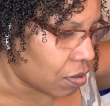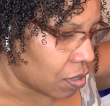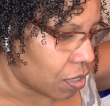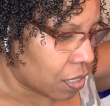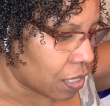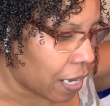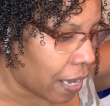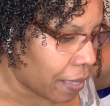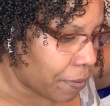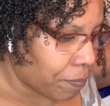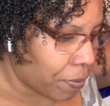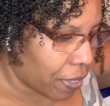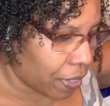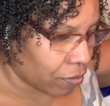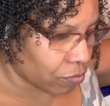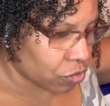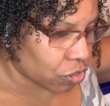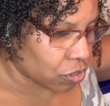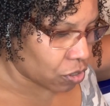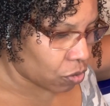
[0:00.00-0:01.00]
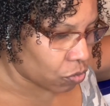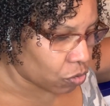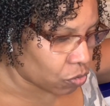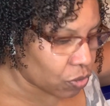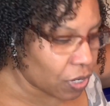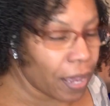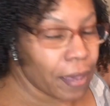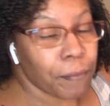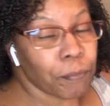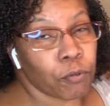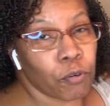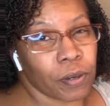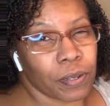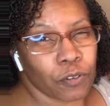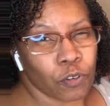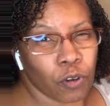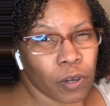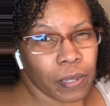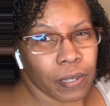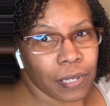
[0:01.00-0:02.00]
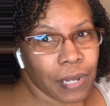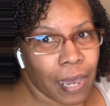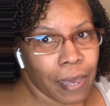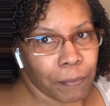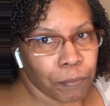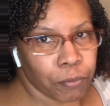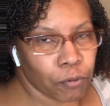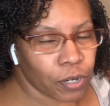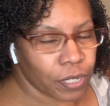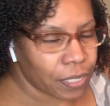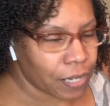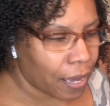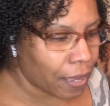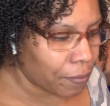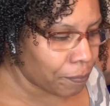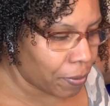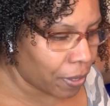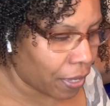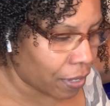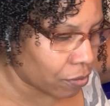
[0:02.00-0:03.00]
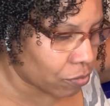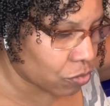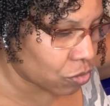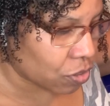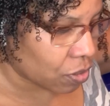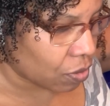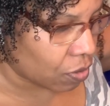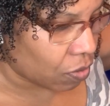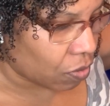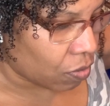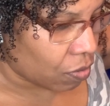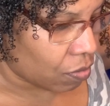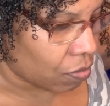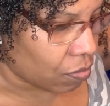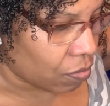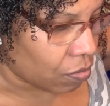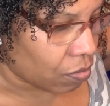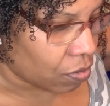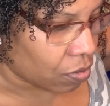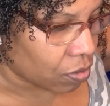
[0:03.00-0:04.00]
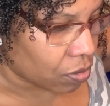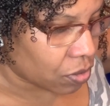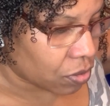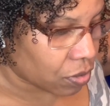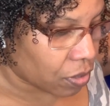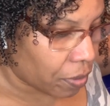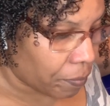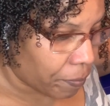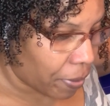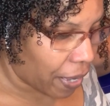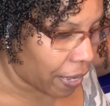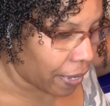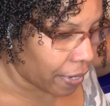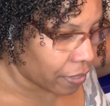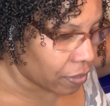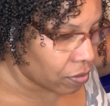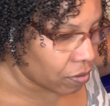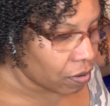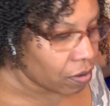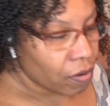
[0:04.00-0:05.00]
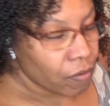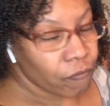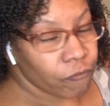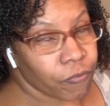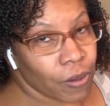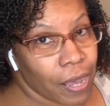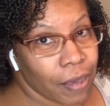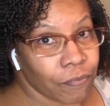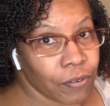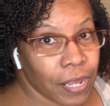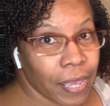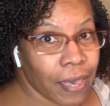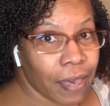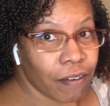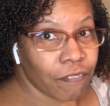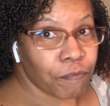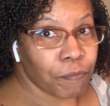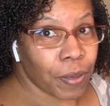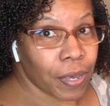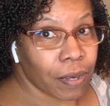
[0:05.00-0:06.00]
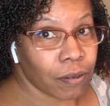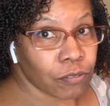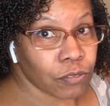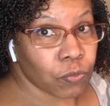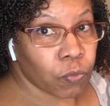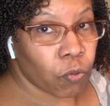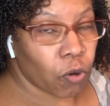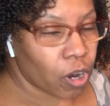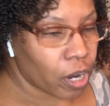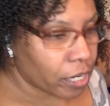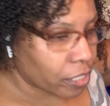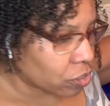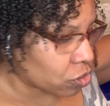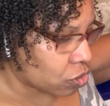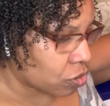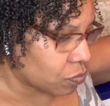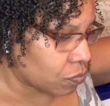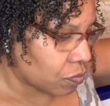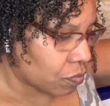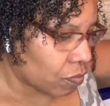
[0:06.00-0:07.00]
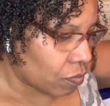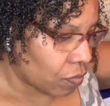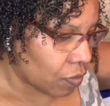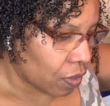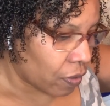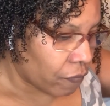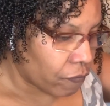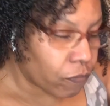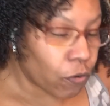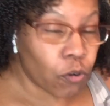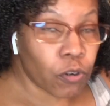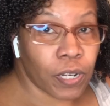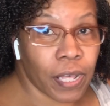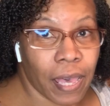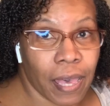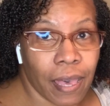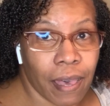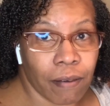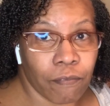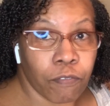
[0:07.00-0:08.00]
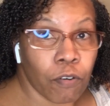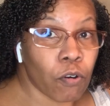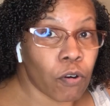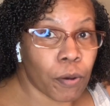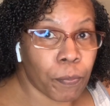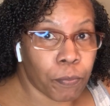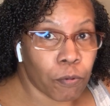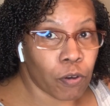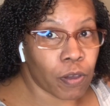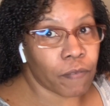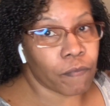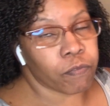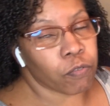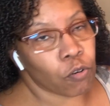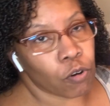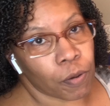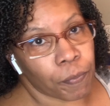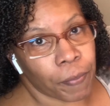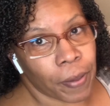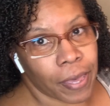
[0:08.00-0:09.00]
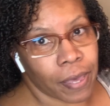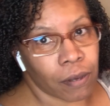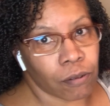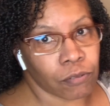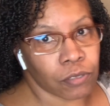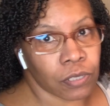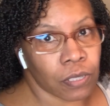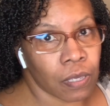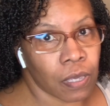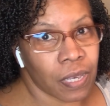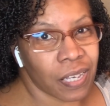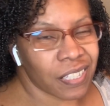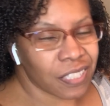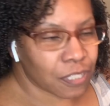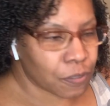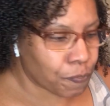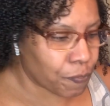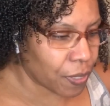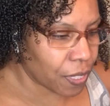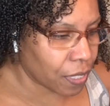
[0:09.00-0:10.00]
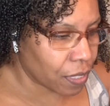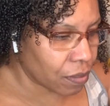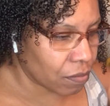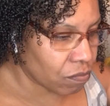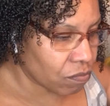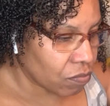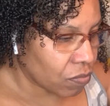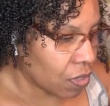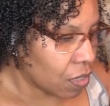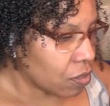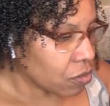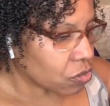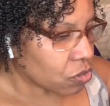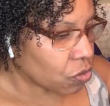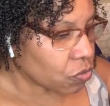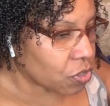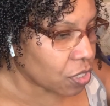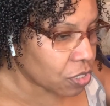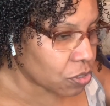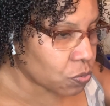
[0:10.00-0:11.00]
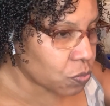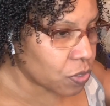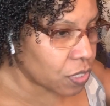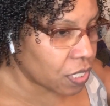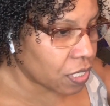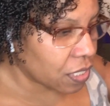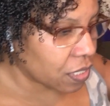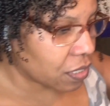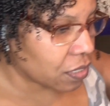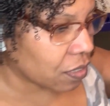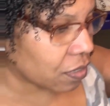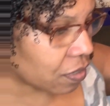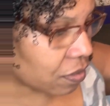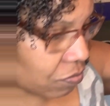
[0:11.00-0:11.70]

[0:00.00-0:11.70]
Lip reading: 9 pounds total, 9.9 pounds combined, 5.5 pounds wash, 4.4 pounds spin. So this one is a